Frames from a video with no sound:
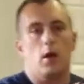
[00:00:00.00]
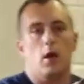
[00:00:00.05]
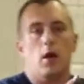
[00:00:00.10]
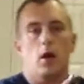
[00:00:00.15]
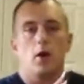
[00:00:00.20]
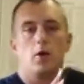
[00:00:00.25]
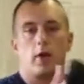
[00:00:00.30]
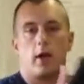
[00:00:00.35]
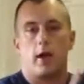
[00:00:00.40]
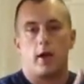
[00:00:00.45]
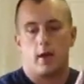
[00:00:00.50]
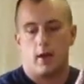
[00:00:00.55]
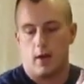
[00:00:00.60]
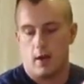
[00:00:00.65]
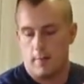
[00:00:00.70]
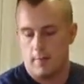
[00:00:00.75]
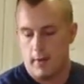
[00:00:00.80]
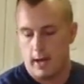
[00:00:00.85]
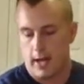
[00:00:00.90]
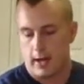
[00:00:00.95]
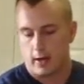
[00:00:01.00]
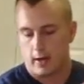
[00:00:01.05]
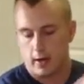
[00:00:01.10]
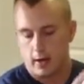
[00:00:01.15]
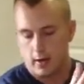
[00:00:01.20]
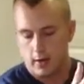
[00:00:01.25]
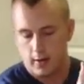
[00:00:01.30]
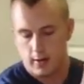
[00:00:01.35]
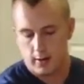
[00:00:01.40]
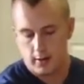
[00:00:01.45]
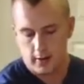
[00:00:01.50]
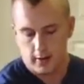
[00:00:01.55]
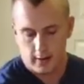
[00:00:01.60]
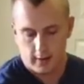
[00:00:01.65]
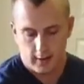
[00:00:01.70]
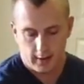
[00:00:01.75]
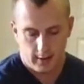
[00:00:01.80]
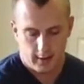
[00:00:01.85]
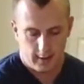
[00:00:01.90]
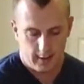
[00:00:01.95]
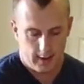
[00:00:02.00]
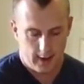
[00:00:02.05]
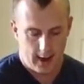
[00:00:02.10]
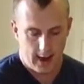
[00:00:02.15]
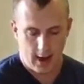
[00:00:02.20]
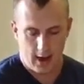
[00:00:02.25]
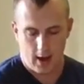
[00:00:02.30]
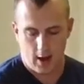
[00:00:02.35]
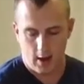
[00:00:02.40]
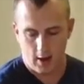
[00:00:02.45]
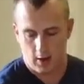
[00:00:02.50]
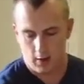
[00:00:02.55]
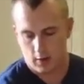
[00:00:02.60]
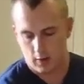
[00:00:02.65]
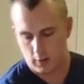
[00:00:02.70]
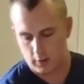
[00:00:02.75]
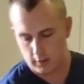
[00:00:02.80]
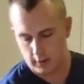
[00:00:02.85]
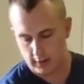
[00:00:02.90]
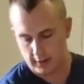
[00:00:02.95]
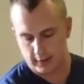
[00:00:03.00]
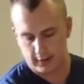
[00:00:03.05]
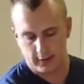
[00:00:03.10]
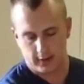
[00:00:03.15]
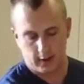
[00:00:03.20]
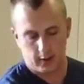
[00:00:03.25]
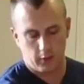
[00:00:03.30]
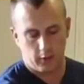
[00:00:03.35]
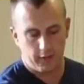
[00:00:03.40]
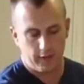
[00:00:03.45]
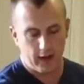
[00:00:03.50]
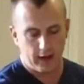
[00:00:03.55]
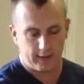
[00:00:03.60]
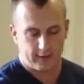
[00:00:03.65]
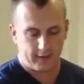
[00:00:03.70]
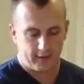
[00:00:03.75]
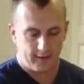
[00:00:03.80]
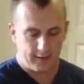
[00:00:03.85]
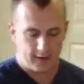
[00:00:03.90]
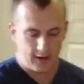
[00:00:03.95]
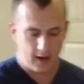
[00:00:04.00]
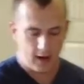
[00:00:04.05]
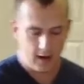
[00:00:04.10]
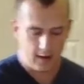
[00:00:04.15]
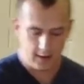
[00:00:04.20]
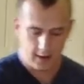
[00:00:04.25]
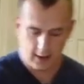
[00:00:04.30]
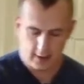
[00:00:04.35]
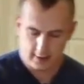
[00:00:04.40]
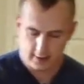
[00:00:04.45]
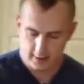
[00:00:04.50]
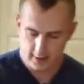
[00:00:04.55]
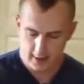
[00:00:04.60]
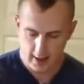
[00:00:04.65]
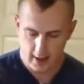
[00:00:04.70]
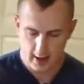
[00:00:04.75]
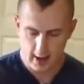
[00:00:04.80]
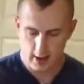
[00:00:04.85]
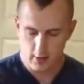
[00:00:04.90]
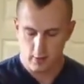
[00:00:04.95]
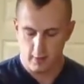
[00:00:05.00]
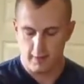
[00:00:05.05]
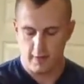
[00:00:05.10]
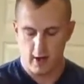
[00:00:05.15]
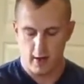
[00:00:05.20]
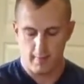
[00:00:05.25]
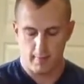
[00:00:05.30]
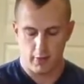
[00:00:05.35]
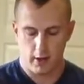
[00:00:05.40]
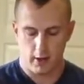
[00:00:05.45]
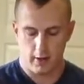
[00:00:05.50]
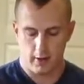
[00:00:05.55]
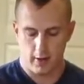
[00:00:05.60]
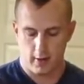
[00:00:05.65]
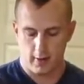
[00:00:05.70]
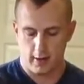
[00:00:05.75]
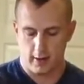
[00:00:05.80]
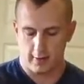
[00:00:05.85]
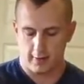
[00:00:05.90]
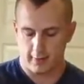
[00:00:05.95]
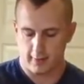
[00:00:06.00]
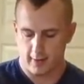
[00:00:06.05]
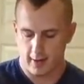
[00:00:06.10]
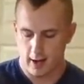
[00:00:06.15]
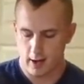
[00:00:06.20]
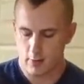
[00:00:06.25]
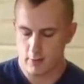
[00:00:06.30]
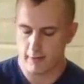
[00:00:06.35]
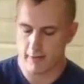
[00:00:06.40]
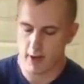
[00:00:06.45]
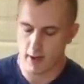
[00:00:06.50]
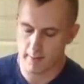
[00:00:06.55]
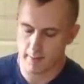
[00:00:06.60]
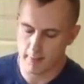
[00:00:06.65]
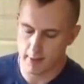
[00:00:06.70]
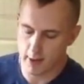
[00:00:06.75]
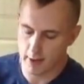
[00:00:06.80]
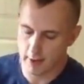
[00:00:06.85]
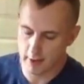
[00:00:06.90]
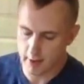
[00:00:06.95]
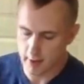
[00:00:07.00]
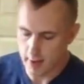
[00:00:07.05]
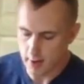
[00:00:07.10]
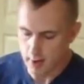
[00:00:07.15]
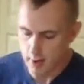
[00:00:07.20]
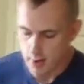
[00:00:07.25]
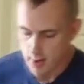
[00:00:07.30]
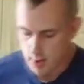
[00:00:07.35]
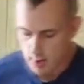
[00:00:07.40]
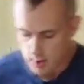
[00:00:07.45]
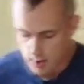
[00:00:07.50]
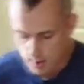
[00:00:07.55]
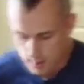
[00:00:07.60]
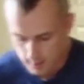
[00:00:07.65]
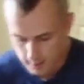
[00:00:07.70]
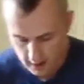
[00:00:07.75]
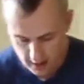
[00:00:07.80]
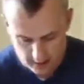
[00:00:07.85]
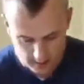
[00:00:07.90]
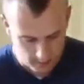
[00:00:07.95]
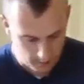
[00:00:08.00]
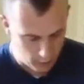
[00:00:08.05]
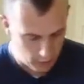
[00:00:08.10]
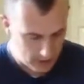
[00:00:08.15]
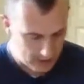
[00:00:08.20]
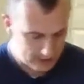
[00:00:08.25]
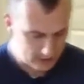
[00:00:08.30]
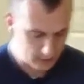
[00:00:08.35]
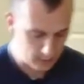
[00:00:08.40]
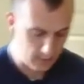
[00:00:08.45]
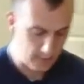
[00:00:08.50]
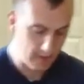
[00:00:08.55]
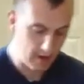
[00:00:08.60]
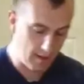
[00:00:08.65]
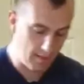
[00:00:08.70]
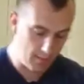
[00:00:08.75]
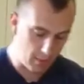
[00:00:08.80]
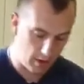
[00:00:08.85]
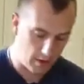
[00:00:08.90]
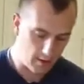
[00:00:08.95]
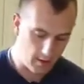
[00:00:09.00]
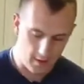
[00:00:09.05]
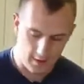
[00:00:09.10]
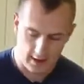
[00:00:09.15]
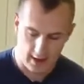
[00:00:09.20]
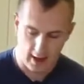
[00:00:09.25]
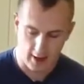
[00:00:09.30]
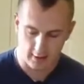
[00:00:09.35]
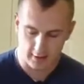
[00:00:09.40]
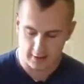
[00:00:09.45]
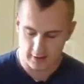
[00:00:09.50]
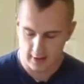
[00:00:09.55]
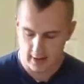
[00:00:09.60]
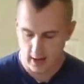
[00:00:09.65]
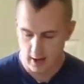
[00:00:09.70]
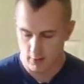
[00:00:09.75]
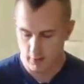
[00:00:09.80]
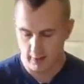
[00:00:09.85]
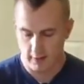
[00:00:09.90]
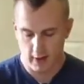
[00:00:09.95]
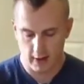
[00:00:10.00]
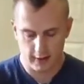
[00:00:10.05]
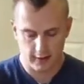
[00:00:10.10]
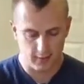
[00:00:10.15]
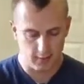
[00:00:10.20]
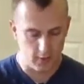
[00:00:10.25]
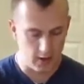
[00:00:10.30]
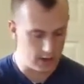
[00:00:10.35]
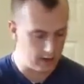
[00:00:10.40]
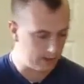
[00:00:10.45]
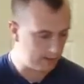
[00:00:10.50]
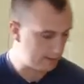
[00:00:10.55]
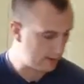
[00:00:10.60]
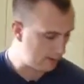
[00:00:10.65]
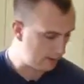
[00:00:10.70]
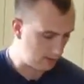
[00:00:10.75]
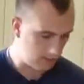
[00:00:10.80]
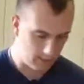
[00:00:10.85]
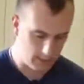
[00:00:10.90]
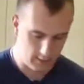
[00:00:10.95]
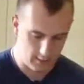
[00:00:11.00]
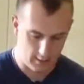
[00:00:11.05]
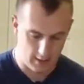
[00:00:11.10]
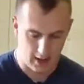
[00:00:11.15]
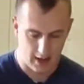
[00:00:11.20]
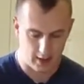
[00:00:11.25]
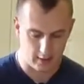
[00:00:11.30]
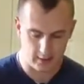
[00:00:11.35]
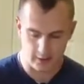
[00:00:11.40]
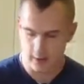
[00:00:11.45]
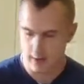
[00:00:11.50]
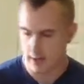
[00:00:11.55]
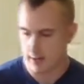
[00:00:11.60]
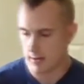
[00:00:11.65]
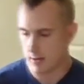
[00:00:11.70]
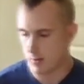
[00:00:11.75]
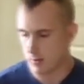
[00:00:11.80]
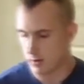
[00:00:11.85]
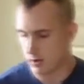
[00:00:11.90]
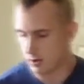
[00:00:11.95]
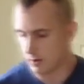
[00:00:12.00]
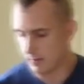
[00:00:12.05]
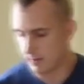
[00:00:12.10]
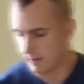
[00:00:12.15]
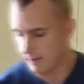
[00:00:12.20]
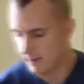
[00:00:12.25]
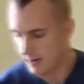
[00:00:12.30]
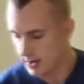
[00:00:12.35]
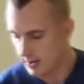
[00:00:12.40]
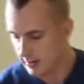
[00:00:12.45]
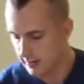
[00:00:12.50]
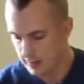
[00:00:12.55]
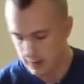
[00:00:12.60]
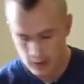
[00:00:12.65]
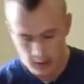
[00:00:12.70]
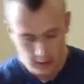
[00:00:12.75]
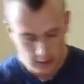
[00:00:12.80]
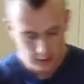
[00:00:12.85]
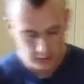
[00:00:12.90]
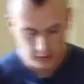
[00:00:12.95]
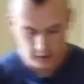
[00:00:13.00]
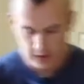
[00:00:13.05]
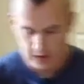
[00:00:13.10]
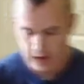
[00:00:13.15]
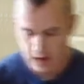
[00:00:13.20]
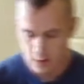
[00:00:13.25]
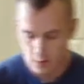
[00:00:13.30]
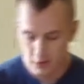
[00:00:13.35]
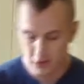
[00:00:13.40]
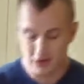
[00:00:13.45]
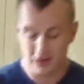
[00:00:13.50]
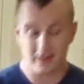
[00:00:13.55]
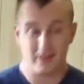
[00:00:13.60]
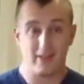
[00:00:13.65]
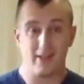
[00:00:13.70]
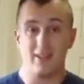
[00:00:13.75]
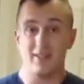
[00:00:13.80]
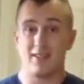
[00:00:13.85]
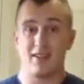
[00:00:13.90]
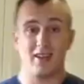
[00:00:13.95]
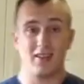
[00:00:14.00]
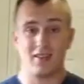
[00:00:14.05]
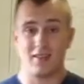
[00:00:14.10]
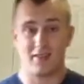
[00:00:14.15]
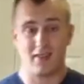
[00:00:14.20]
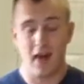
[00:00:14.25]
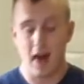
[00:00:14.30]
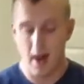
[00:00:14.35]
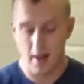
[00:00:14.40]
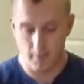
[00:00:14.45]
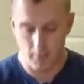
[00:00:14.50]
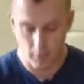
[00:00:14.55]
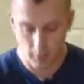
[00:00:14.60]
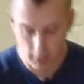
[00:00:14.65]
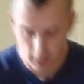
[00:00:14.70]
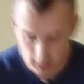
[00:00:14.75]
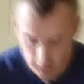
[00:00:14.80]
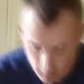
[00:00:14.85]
Okay, I'm back. Now, let's see. We've got seasoning on the inside. We've got butter on the inside. We've got butter by the breast. We've got butter on the outside. We've got some onions on the outside that we couldn't fit. So now we're just seasoning the top, really.